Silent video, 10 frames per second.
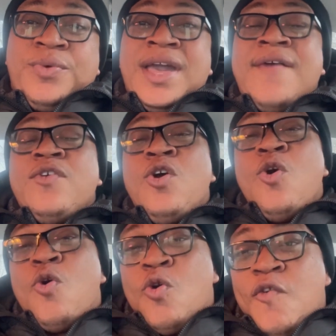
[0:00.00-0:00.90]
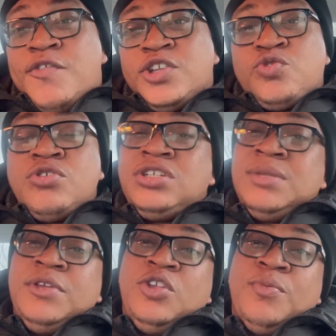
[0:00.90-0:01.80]
We have over 200
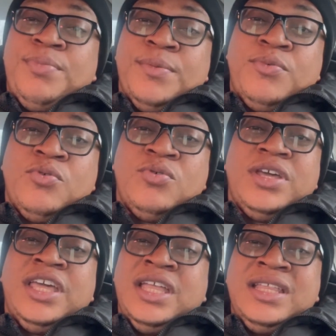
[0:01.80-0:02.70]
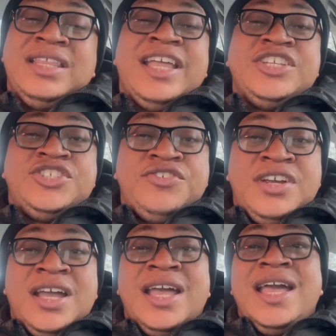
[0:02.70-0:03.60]
million people in
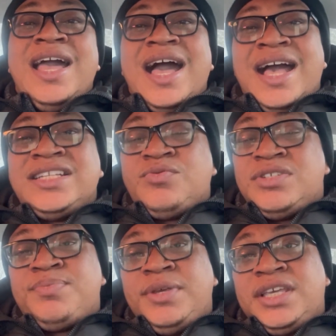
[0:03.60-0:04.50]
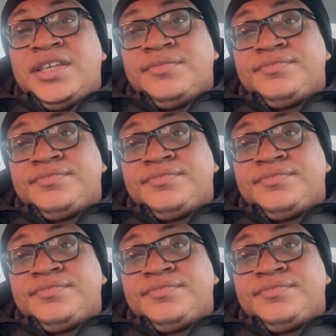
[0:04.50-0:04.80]
Nigeria as we speak.